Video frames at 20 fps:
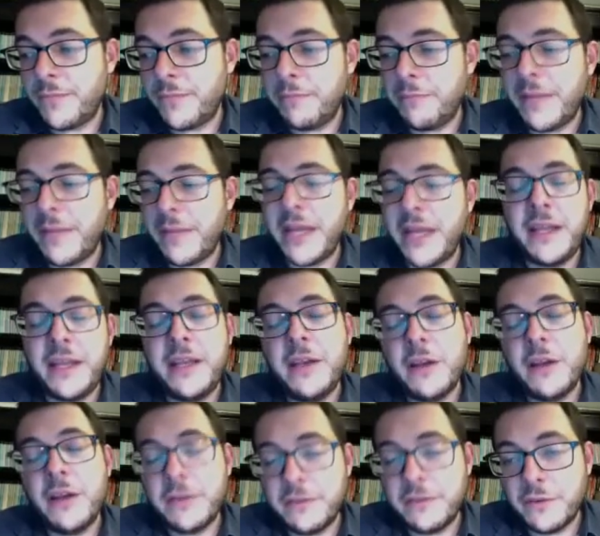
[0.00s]
many
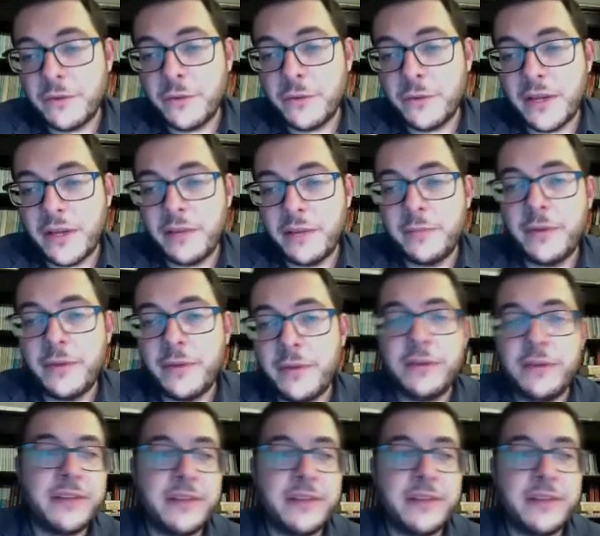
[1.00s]
not so good embryos.